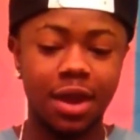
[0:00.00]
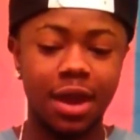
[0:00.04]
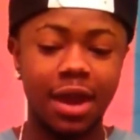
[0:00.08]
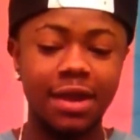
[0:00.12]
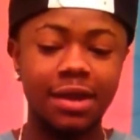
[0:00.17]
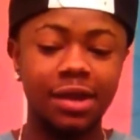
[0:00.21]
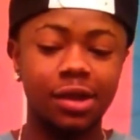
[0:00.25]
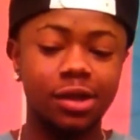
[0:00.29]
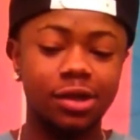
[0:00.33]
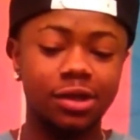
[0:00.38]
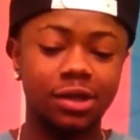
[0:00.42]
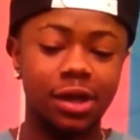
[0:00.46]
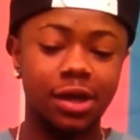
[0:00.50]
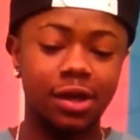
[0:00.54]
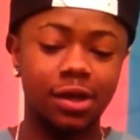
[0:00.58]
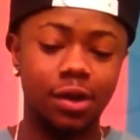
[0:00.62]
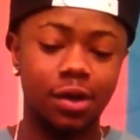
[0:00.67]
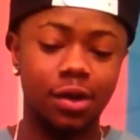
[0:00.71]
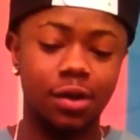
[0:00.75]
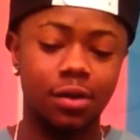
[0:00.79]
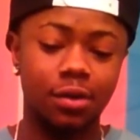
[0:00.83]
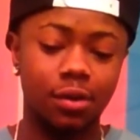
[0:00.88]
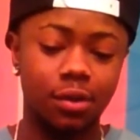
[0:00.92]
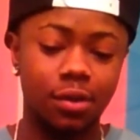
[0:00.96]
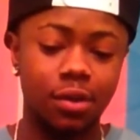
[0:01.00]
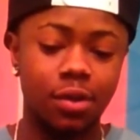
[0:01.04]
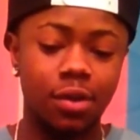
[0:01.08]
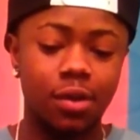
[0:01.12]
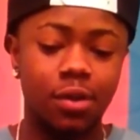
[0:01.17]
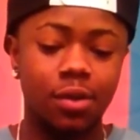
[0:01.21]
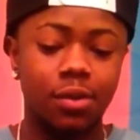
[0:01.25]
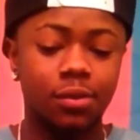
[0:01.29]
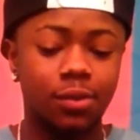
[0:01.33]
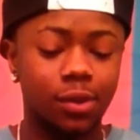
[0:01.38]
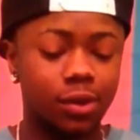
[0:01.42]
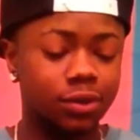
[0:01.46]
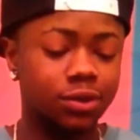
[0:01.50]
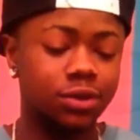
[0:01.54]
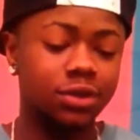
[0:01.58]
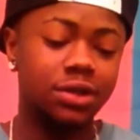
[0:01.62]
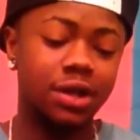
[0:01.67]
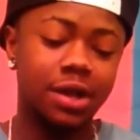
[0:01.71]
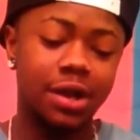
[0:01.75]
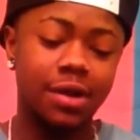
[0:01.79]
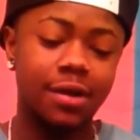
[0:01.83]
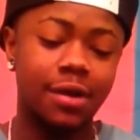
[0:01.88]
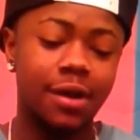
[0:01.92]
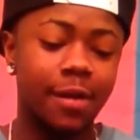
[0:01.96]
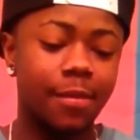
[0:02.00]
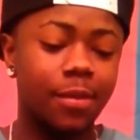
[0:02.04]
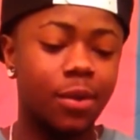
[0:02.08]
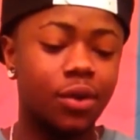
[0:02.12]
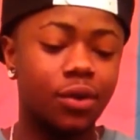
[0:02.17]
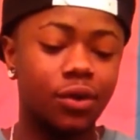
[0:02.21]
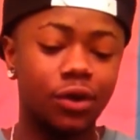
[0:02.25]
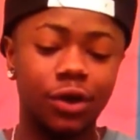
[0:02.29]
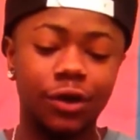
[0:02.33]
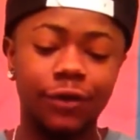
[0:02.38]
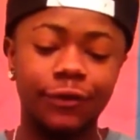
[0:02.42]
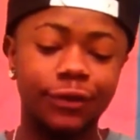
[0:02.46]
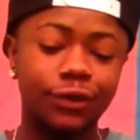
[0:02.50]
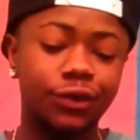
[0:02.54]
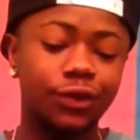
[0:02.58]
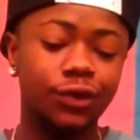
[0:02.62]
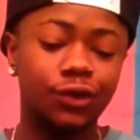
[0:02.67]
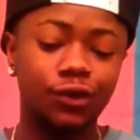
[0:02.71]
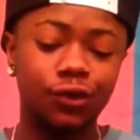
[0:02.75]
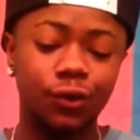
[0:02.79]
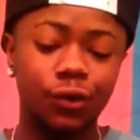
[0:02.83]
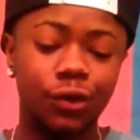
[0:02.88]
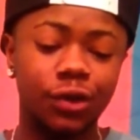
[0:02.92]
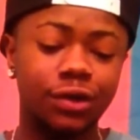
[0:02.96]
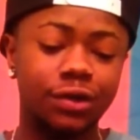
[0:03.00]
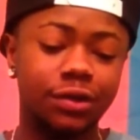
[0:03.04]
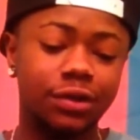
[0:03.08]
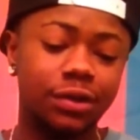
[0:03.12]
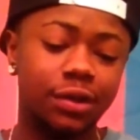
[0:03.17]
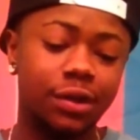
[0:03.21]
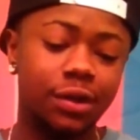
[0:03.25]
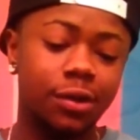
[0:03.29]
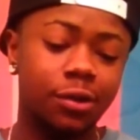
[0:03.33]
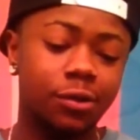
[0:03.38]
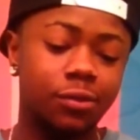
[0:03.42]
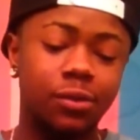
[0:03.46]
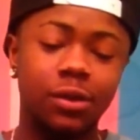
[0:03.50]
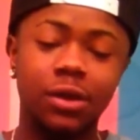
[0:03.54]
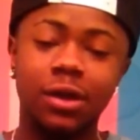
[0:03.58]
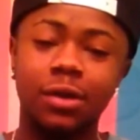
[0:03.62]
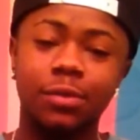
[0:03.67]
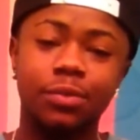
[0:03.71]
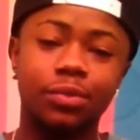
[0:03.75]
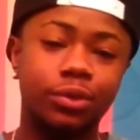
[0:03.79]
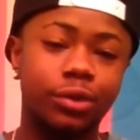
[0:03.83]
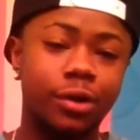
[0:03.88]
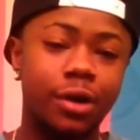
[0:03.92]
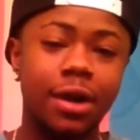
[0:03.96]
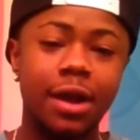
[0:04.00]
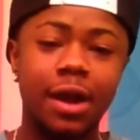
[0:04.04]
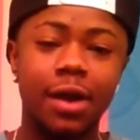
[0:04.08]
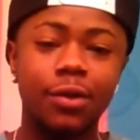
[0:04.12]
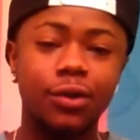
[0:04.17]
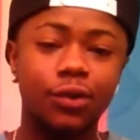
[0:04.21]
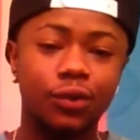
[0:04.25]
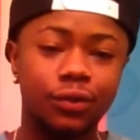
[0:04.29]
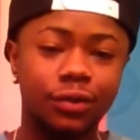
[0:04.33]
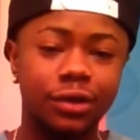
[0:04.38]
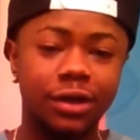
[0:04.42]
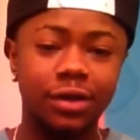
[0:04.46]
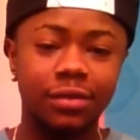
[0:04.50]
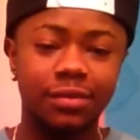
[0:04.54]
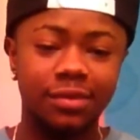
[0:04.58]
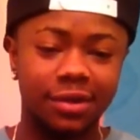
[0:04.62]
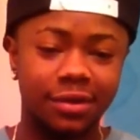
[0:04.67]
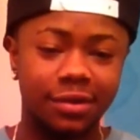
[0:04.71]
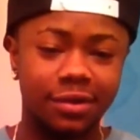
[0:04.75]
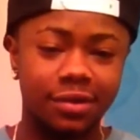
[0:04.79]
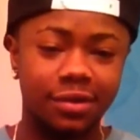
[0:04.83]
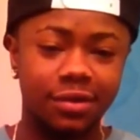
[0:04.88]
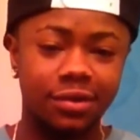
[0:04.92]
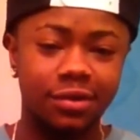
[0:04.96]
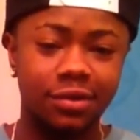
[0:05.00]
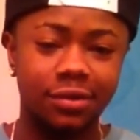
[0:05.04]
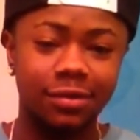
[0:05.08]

and he's like, well, today I'm going to give you the choice. We can pray out your demon.